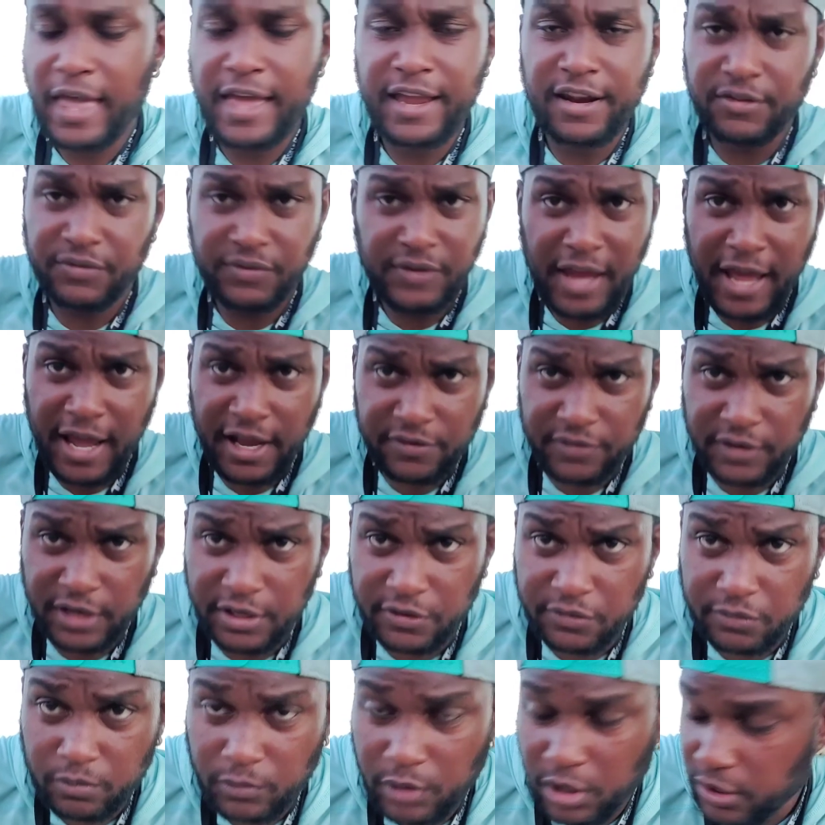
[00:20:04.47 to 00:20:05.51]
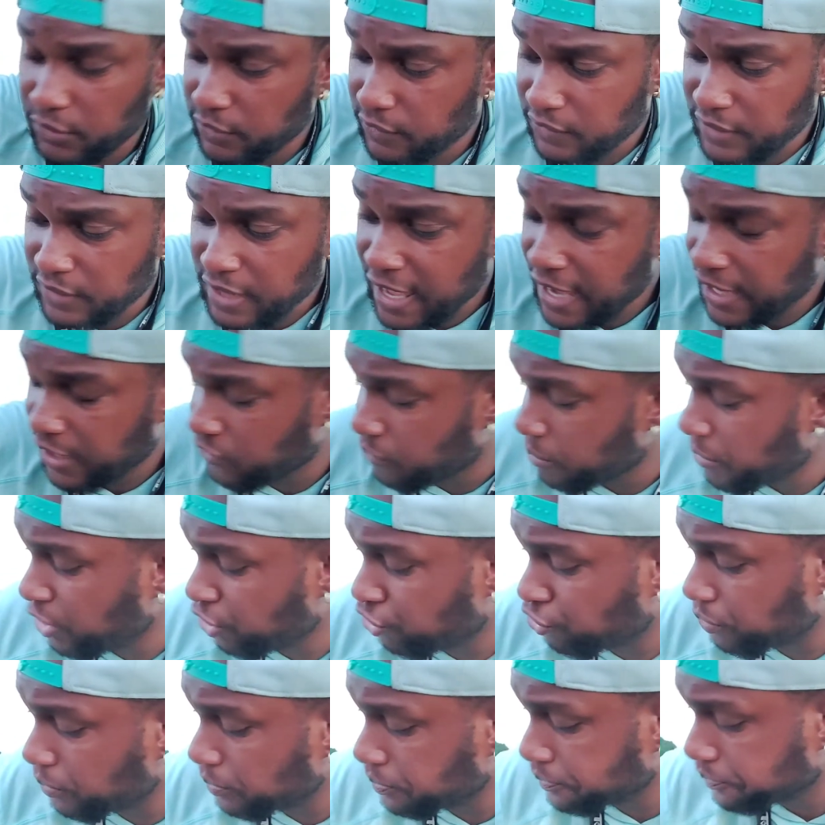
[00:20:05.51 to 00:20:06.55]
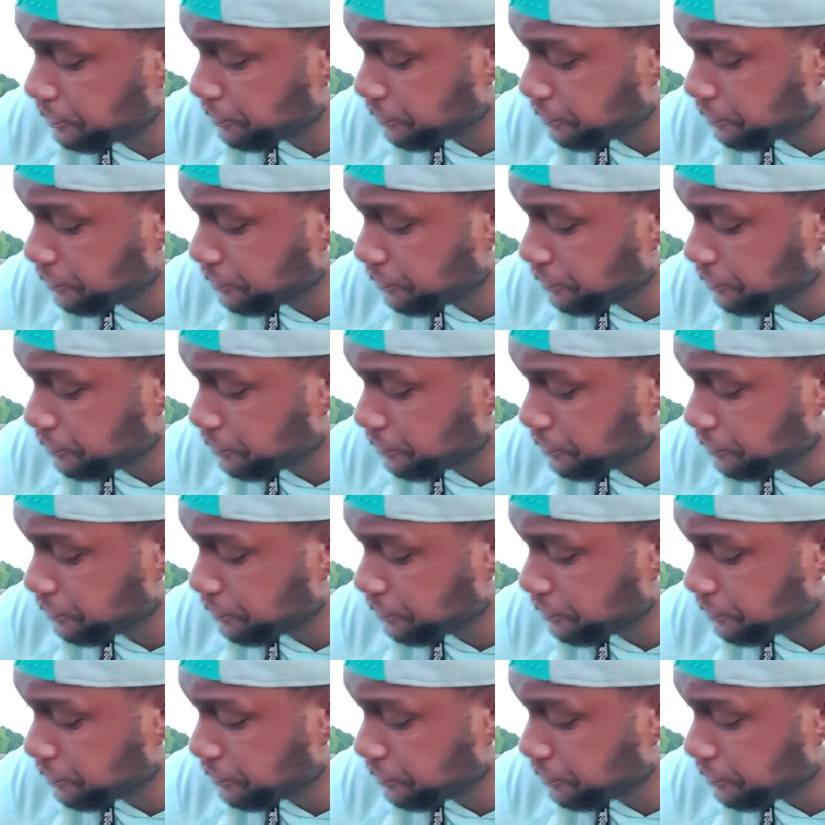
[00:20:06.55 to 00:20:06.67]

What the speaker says: and it snags less. It doesn't snag as much,